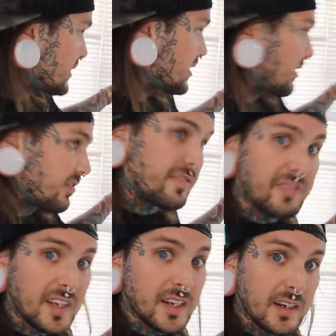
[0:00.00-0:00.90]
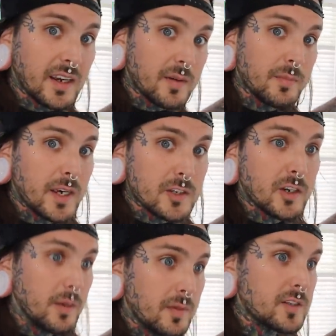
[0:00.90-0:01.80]
It's like fitted. I made
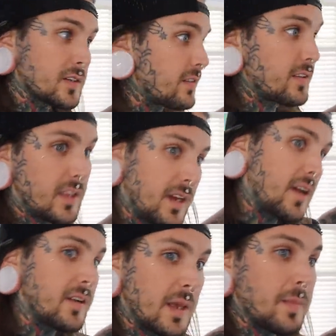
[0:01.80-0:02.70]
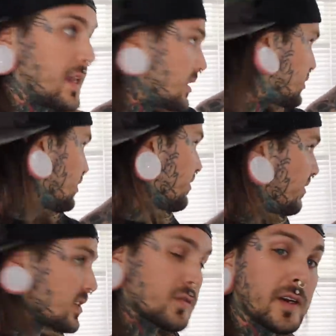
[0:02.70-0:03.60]
sure I measured everything out and I made it so it
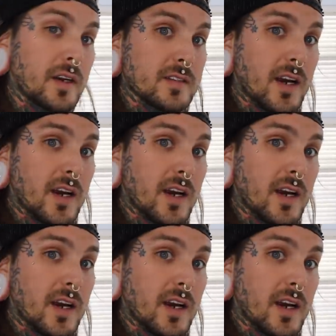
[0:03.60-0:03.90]
fits right on